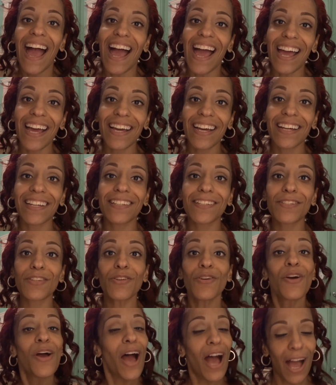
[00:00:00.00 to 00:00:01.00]
and
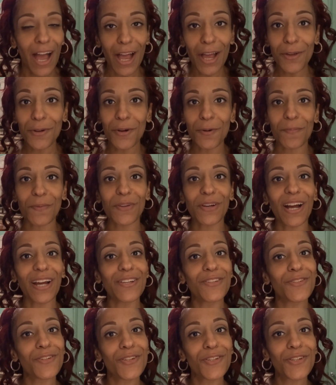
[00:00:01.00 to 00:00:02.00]
I hope you
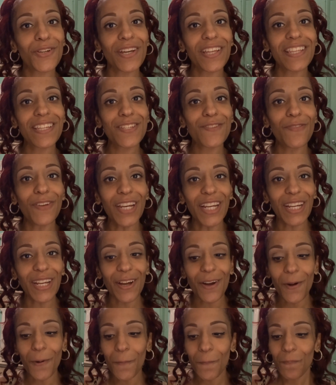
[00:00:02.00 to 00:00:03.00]
guys enjoyed this
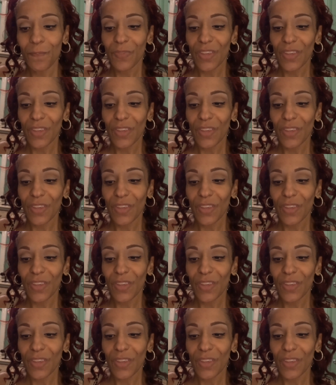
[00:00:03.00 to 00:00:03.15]
video.